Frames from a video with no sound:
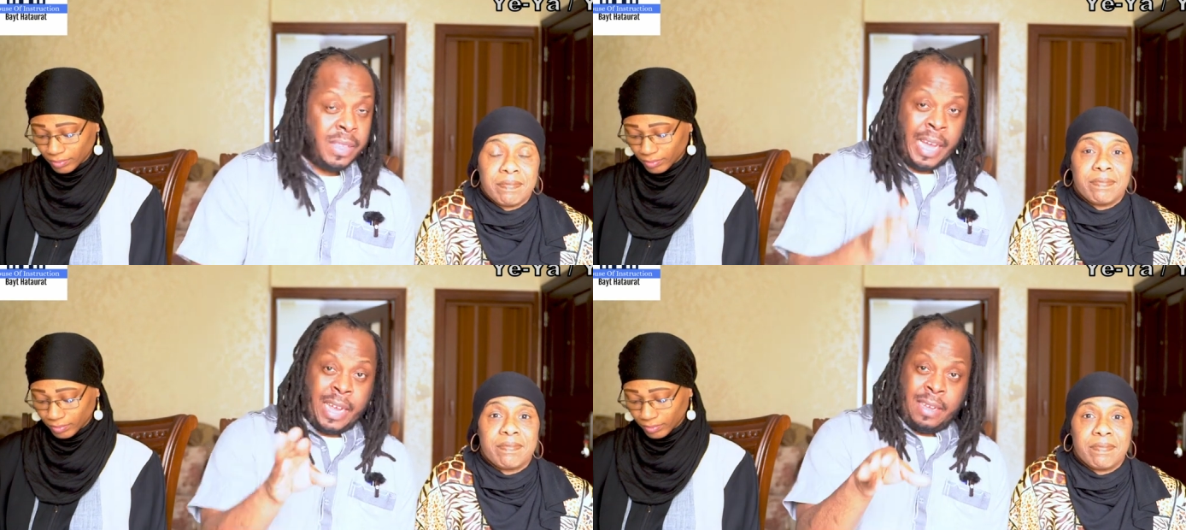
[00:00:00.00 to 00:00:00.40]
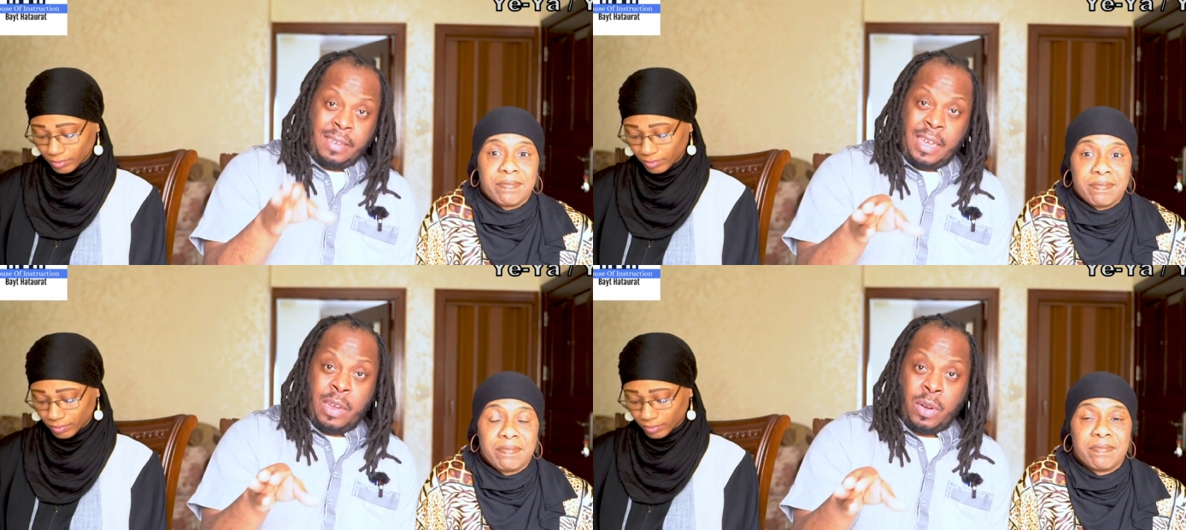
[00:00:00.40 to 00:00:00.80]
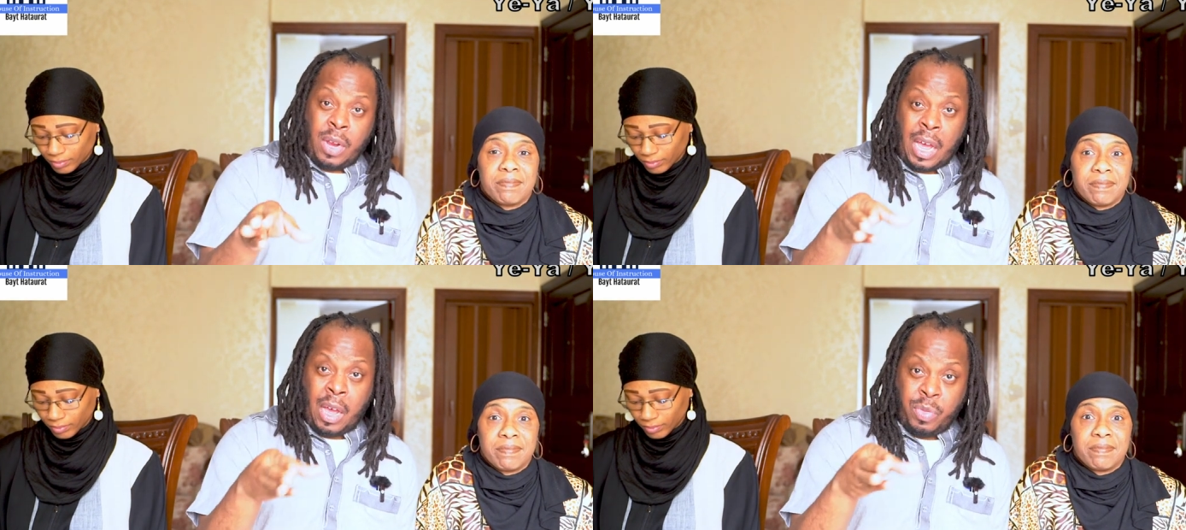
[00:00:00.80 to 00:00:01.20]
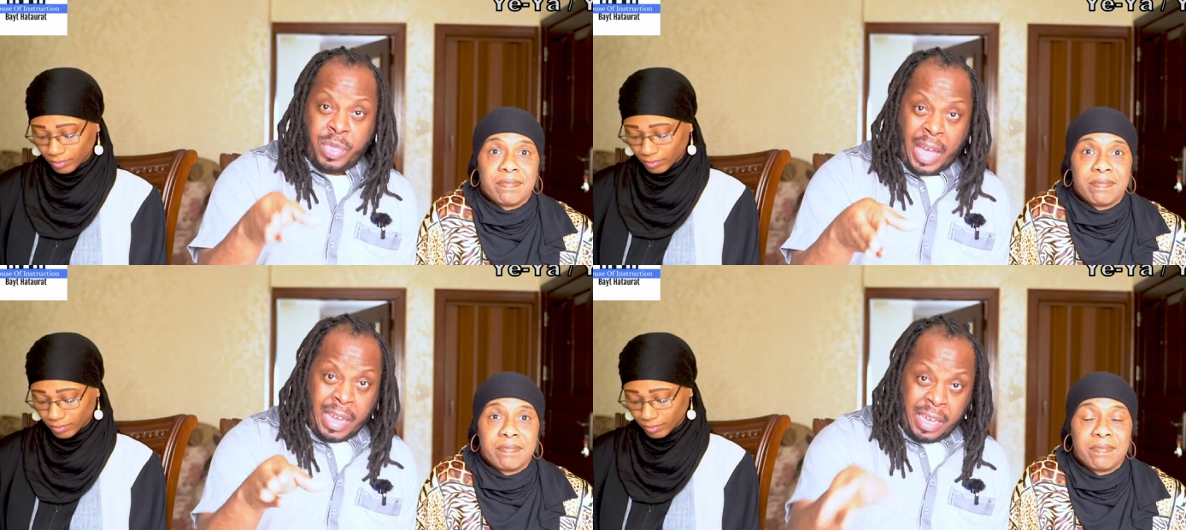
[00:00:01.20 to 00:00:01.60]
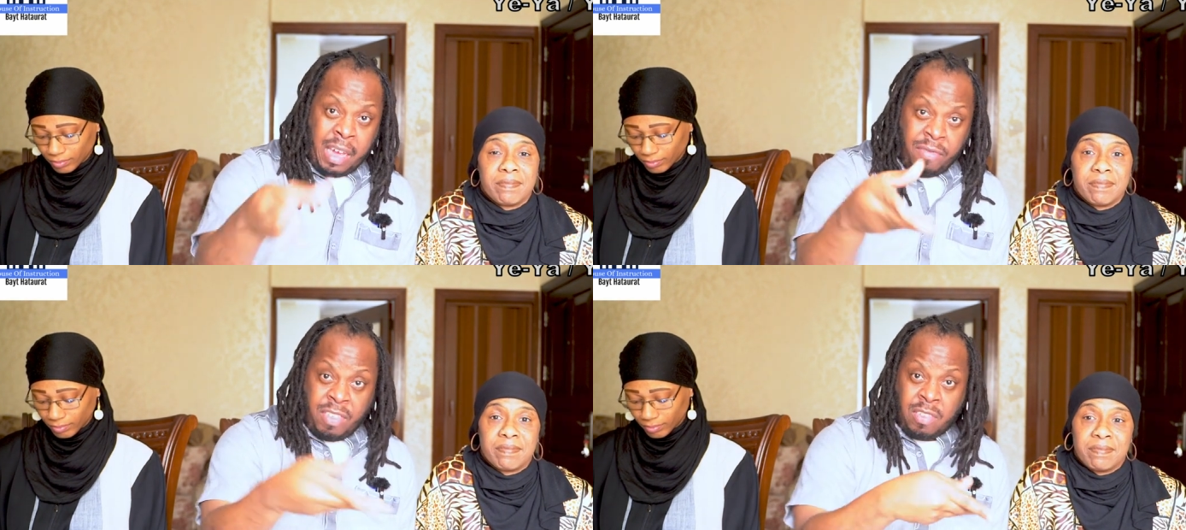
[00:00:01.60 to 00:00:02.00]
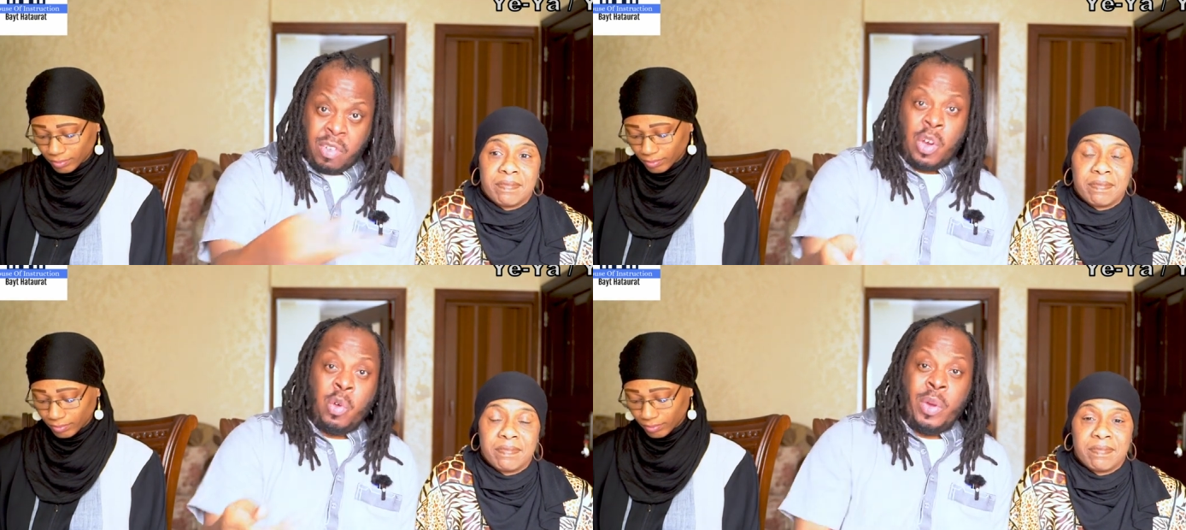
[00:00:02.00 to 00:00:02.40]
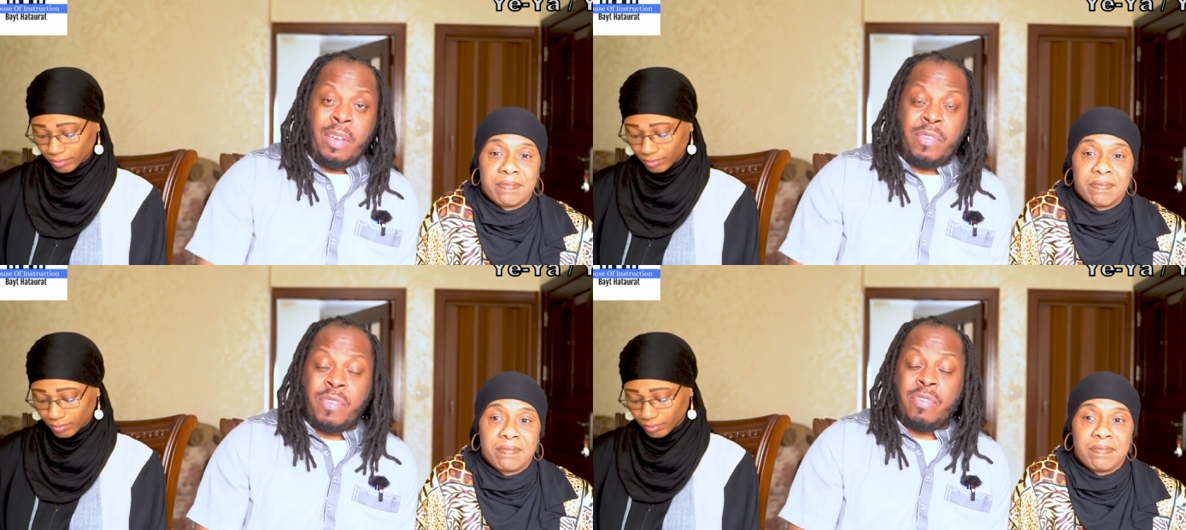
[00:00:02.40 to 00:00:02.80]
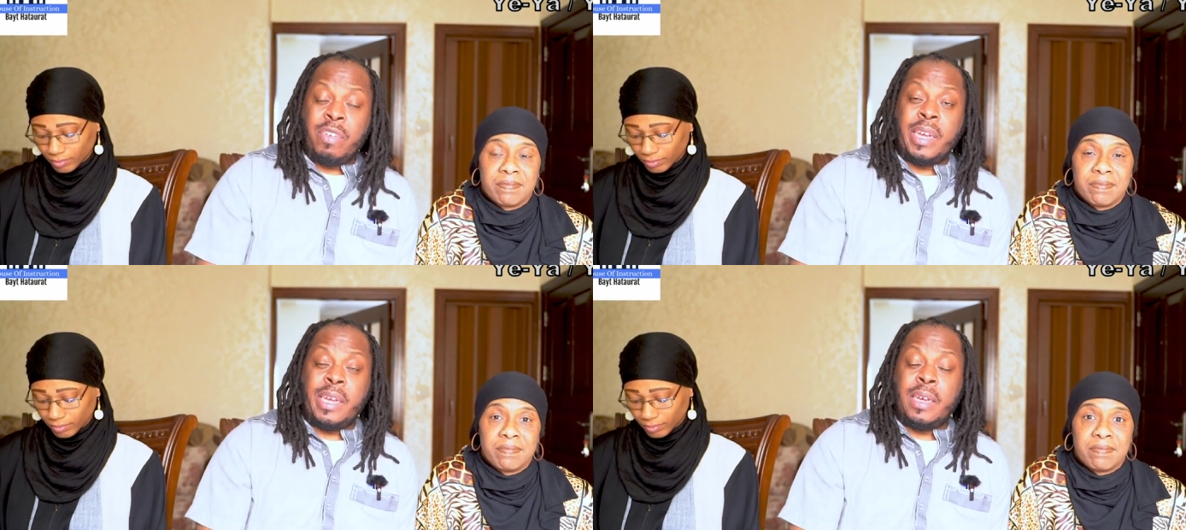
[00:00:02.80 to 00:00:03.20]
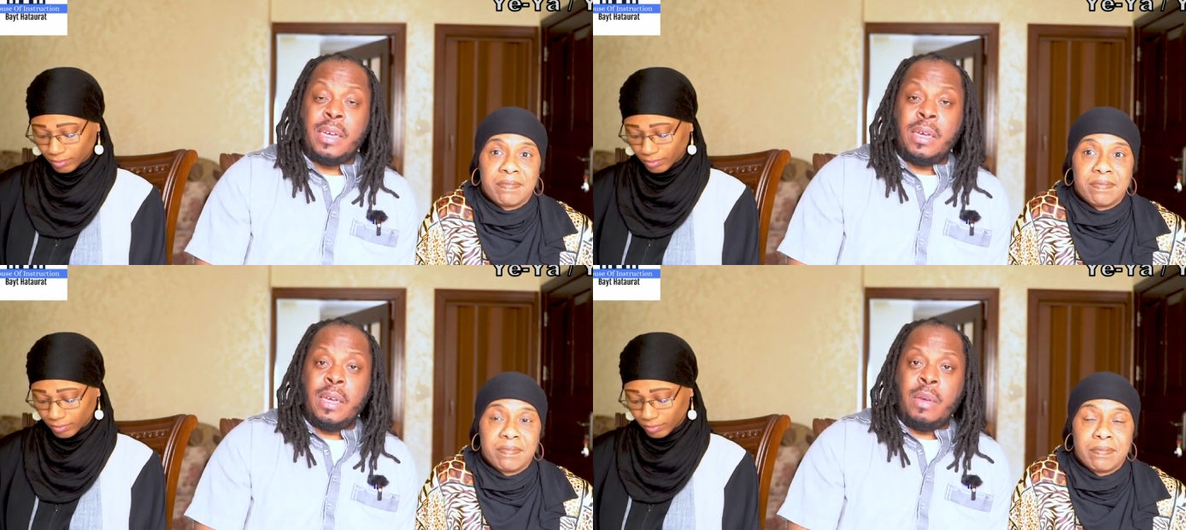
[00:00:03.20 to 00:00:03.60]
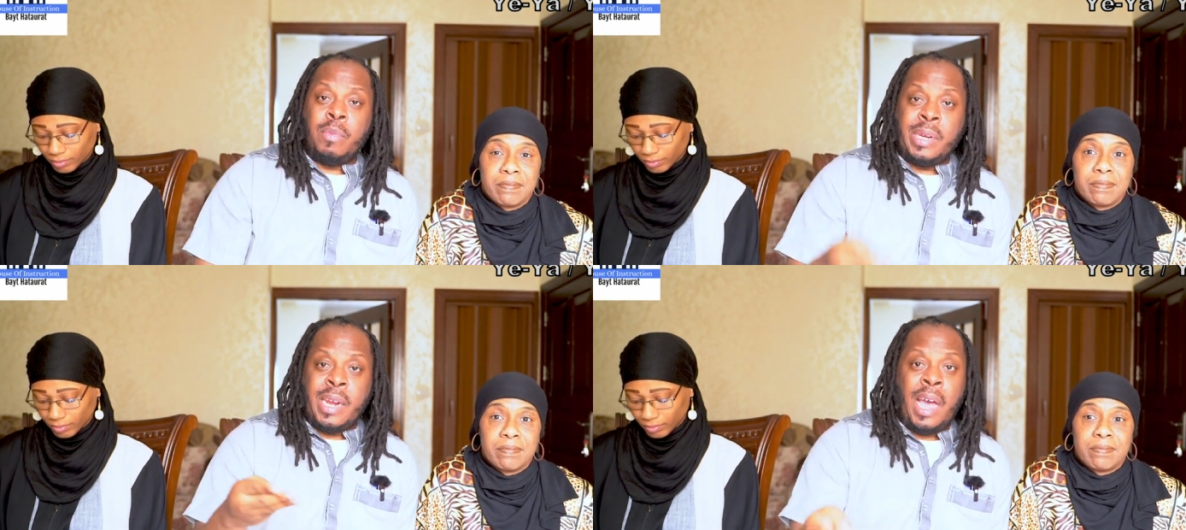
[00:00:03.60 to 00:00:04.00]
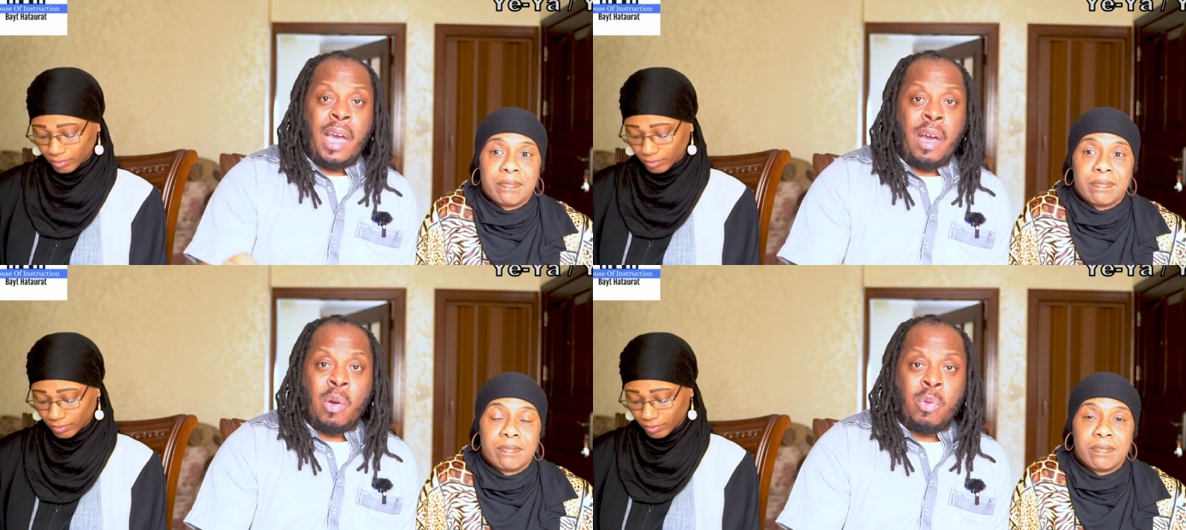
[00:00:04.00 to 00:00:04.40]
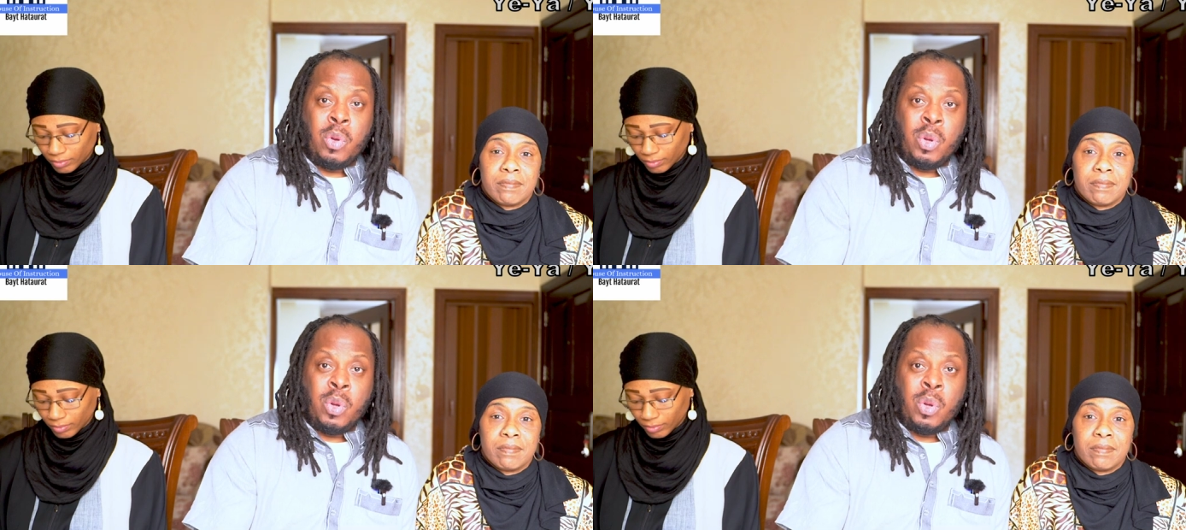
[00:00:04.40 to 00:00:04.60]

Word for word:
Speaker 1: Like I said, I gave this law away for free, but now